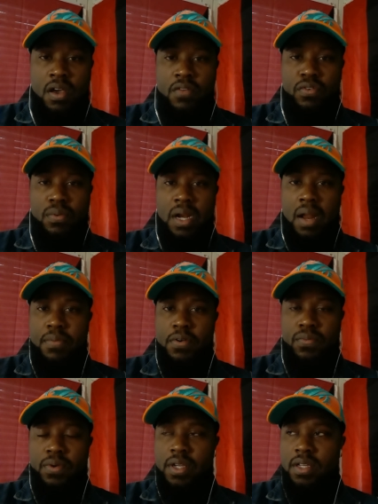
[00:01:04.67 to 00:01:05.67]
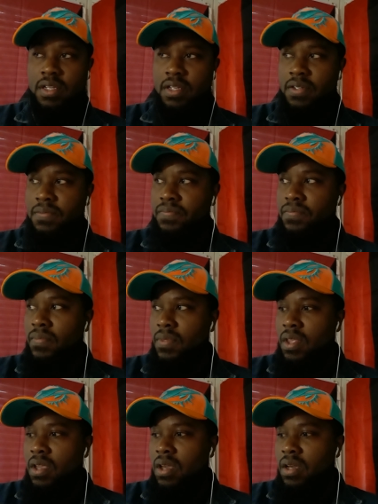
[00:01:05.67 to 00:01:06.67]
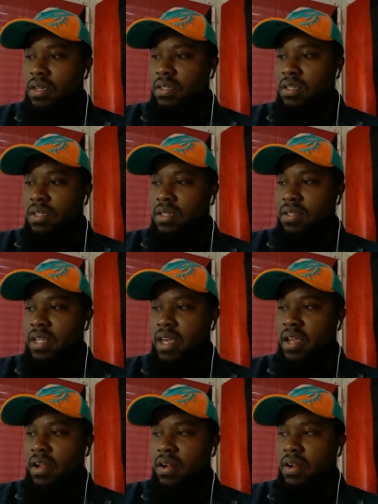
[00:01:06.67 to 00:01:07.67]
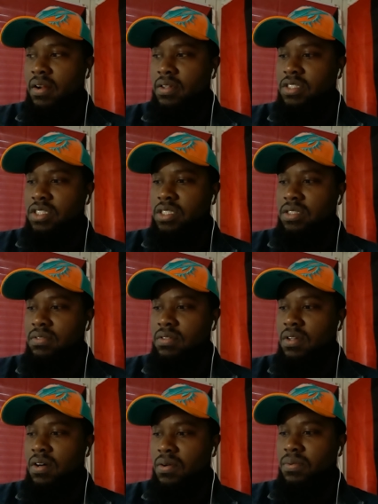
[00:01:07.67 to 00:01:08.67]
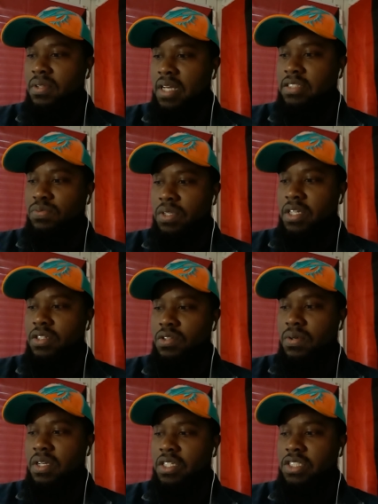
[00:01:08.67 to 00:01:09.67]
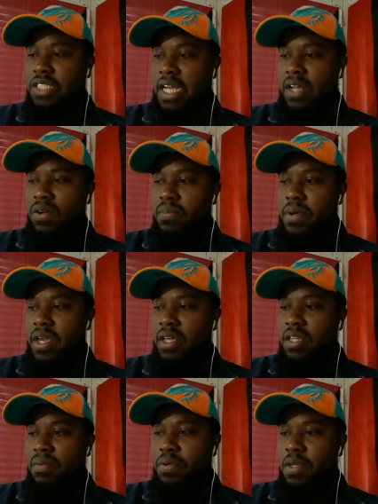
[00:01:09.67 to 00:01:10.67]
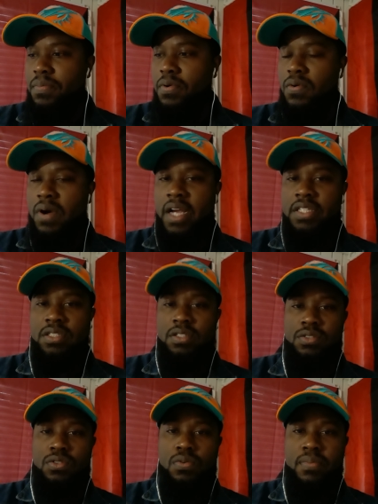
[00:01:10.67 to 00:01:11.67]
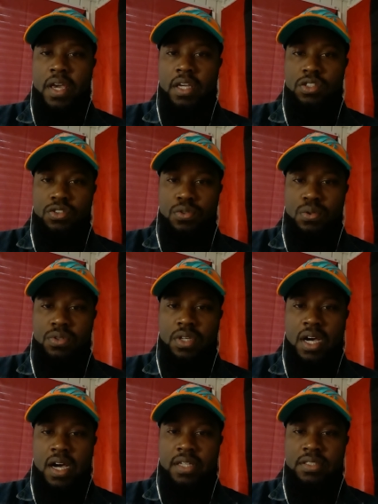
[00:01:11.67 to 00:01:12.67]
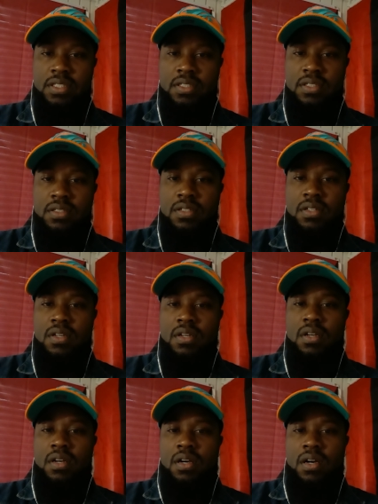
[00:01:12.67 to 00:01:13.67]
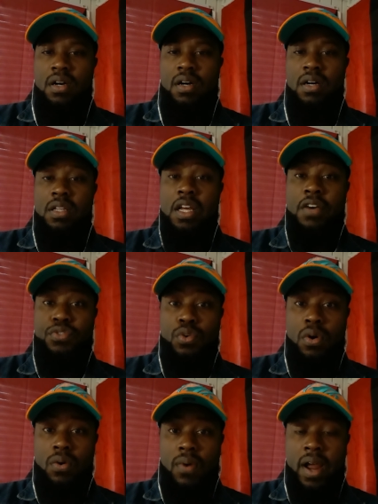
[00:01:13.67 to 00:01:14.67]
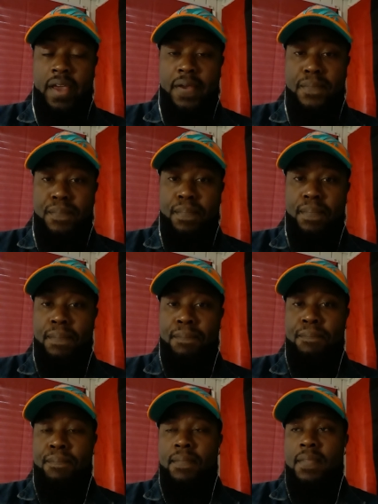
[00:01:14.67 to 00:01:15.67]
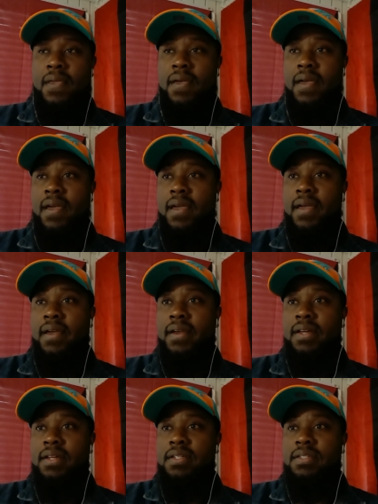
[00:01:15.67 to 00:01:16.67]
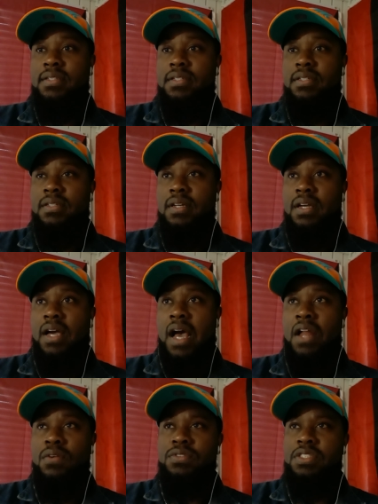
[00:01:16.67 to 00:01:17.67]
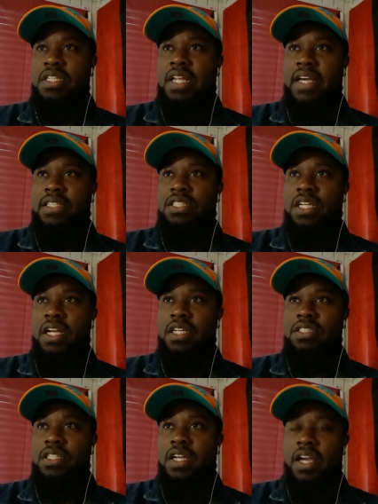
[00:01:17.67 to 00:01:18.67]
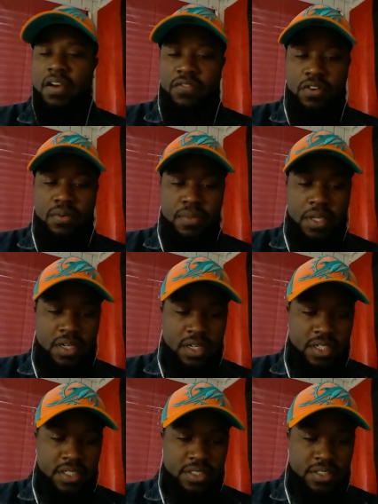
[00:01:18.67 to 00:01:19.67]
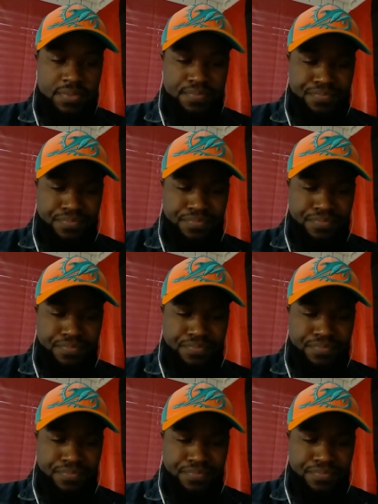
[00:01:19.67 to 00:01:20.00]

from what I've been reading, they're, you know, that's what they're doing. They're shadow banning people who actually do make truth content, uh, left or right. And I don't see that changing ever because